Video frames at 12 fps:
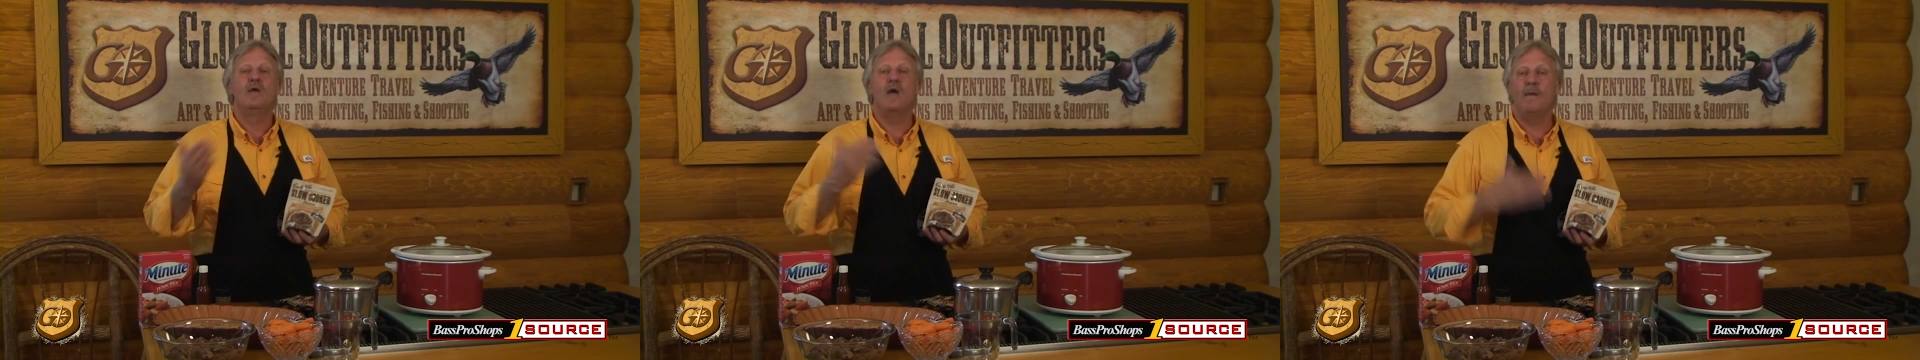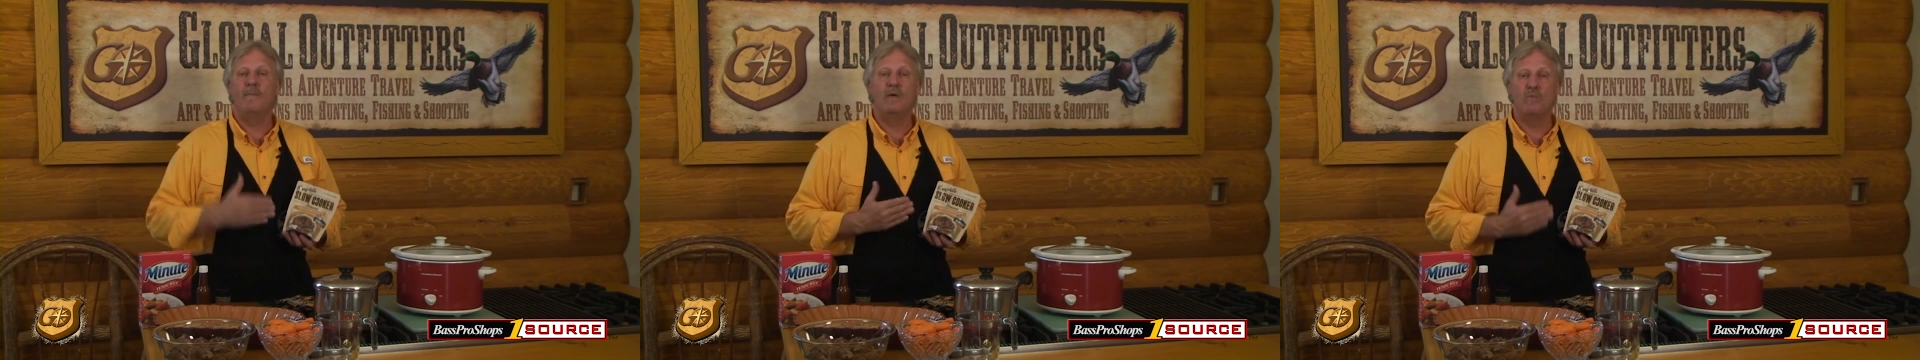
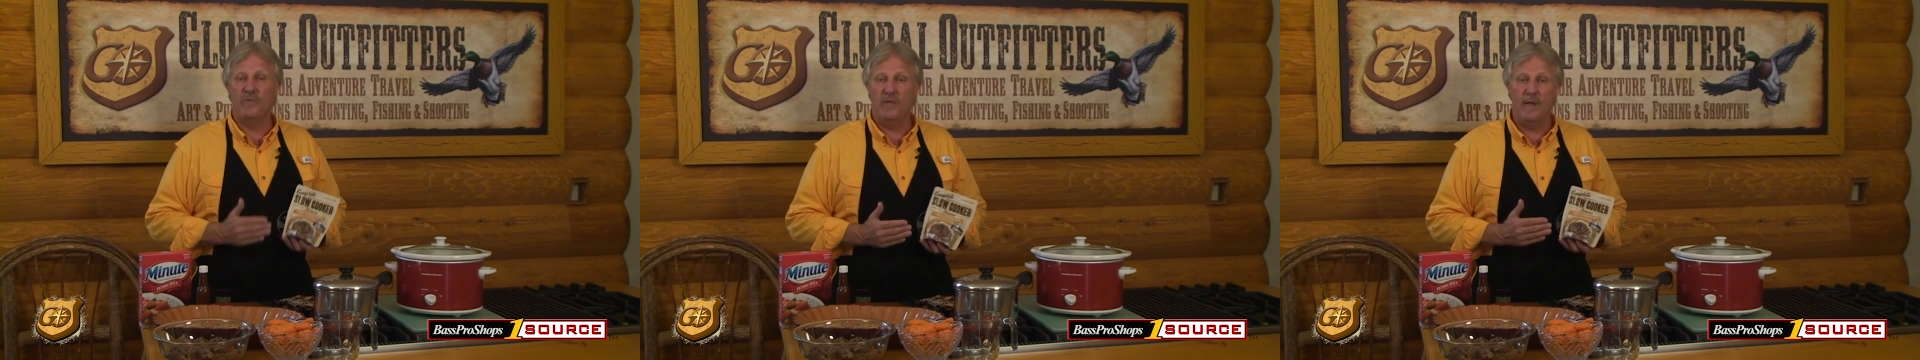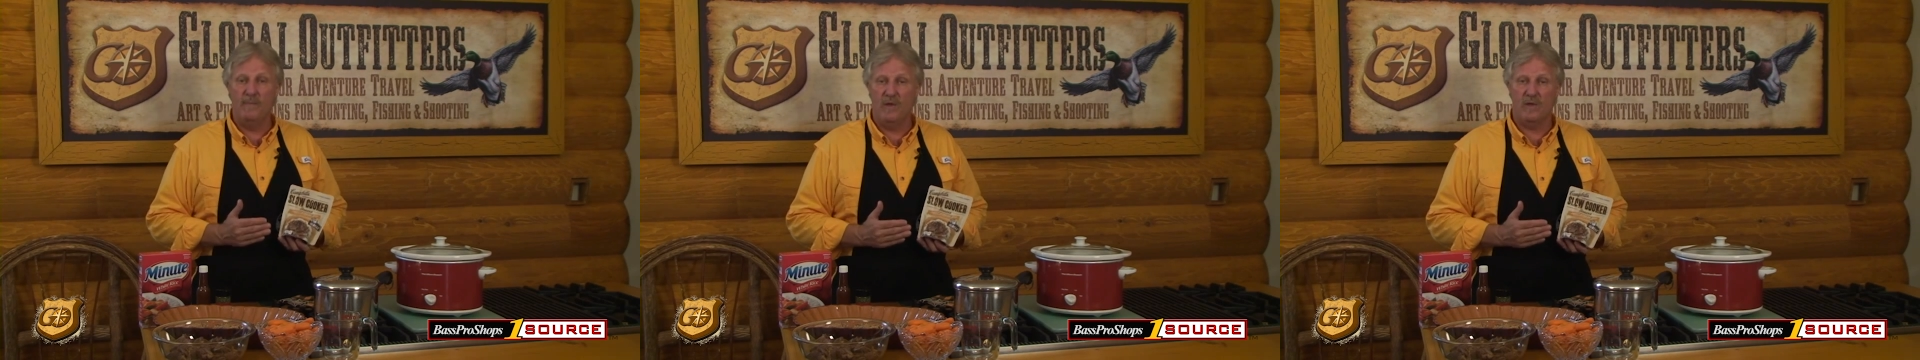come in with
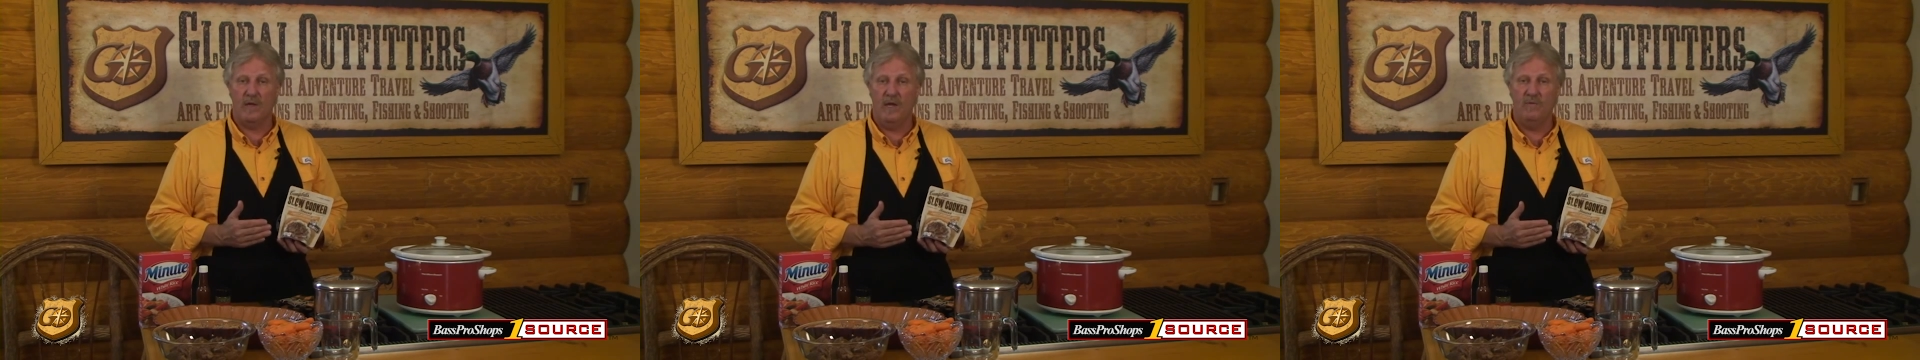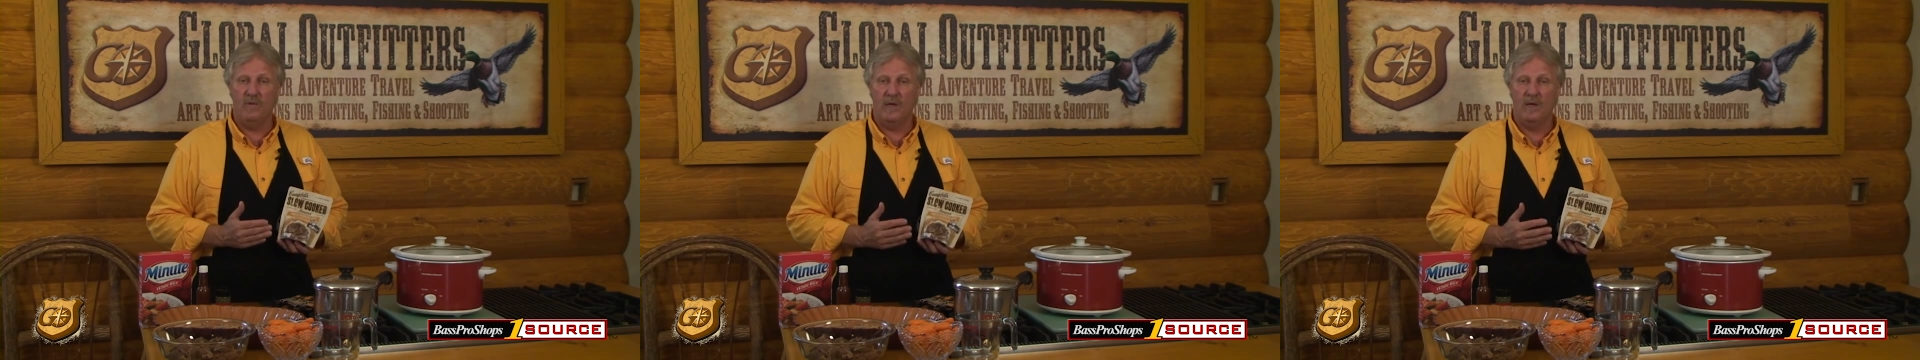them this
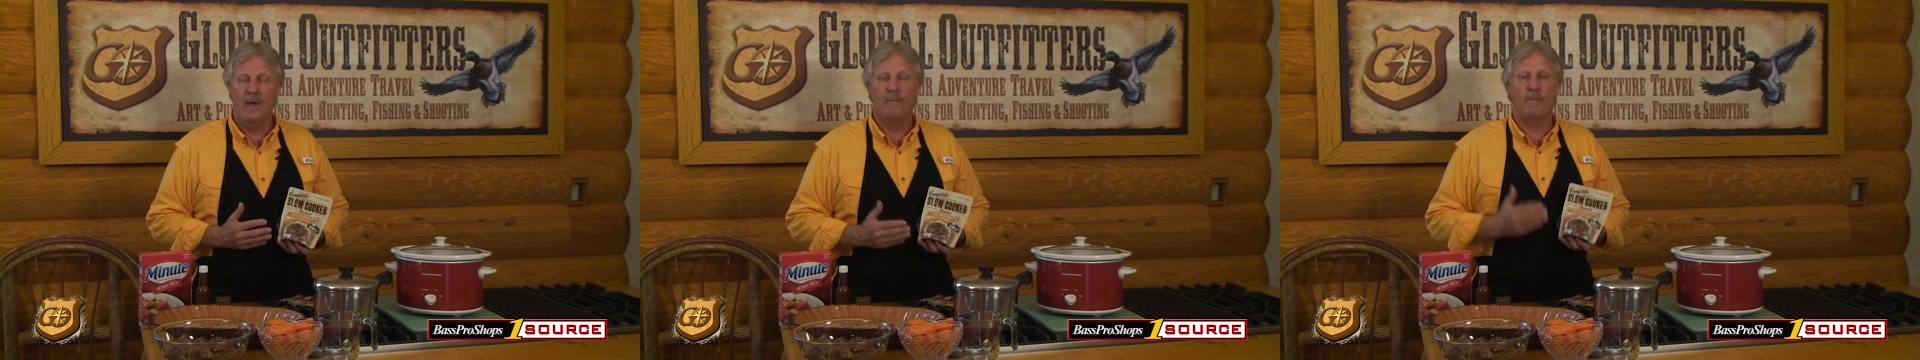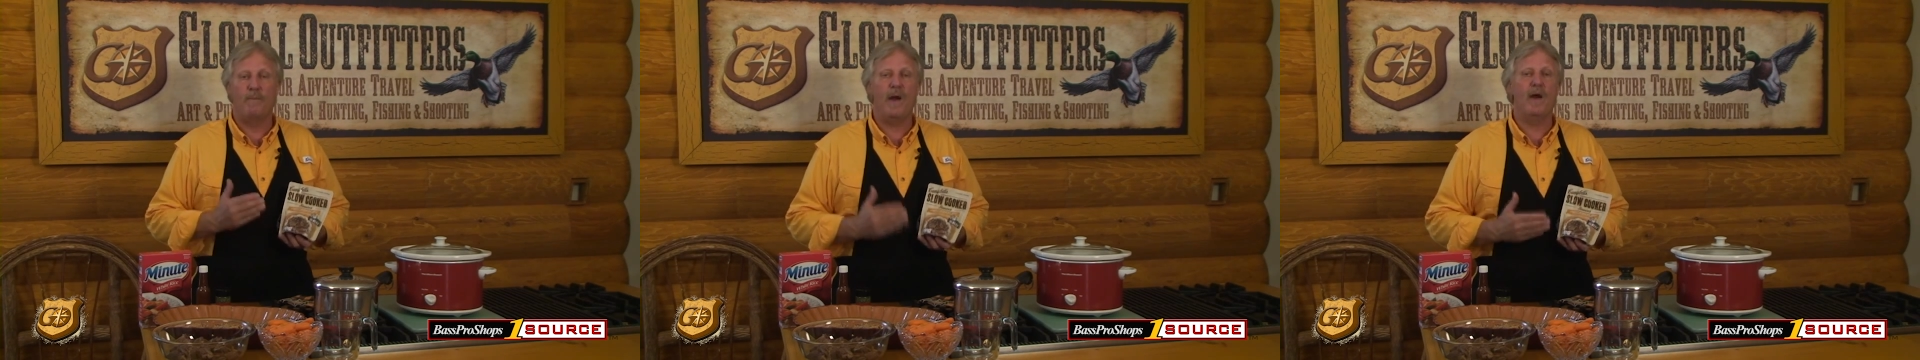evening,
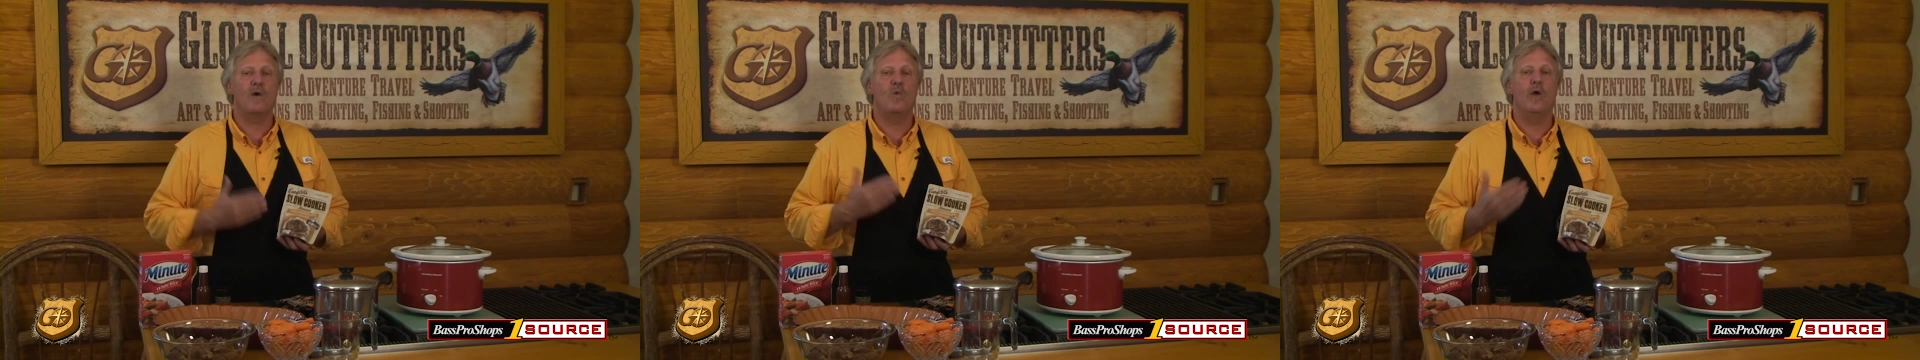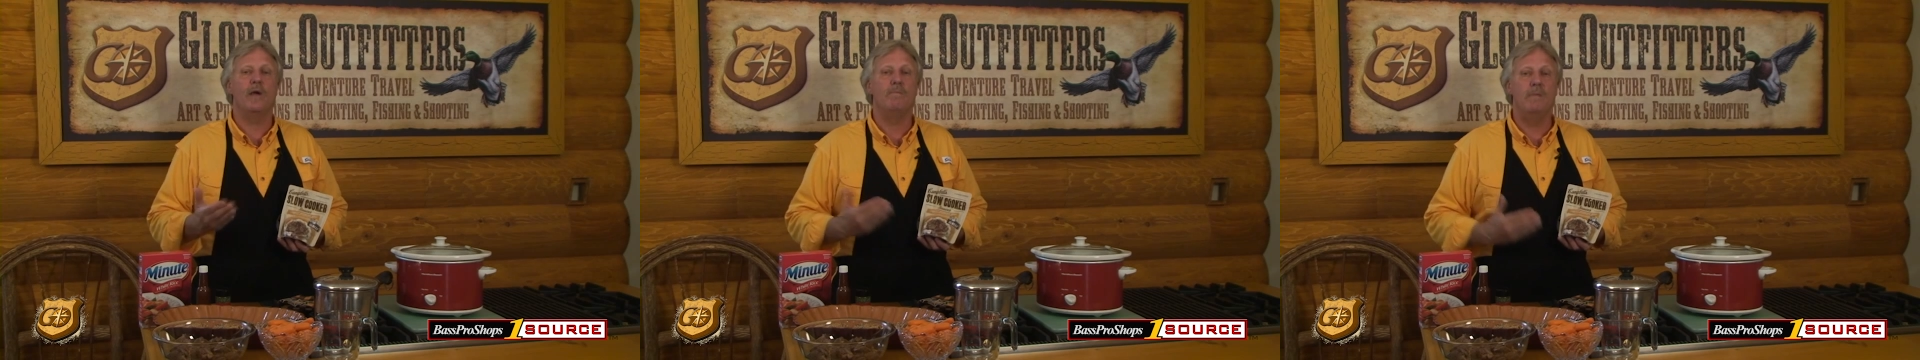prepare a
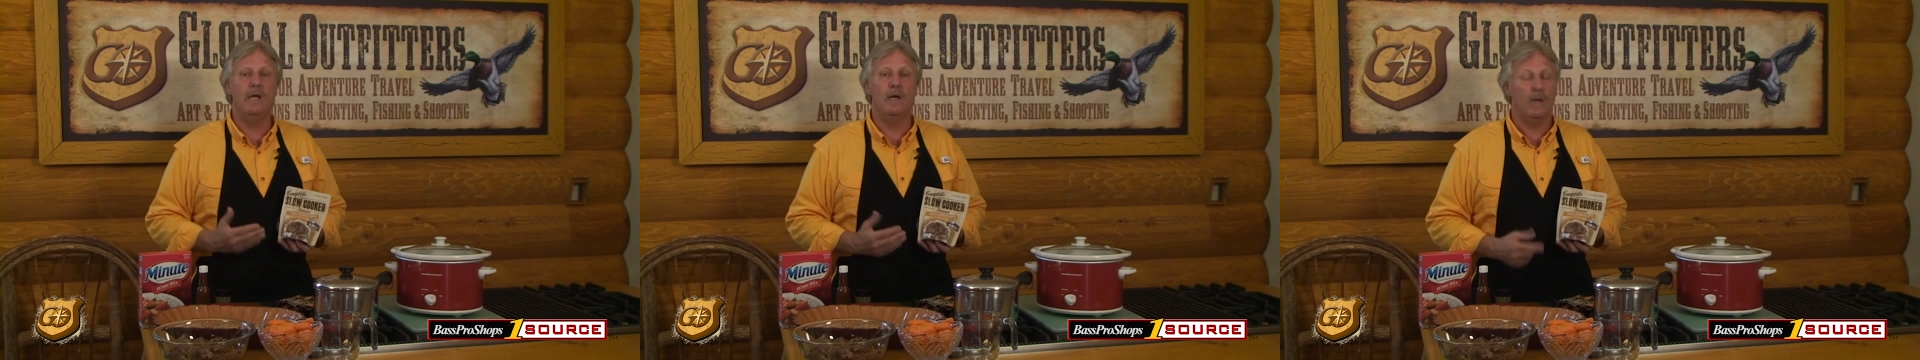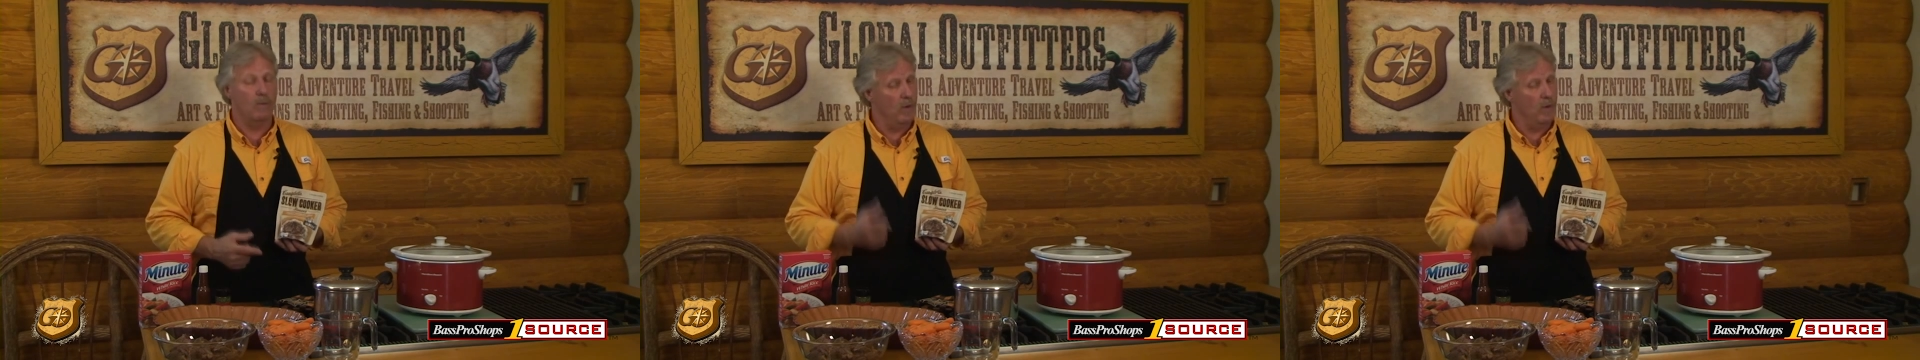quick meal,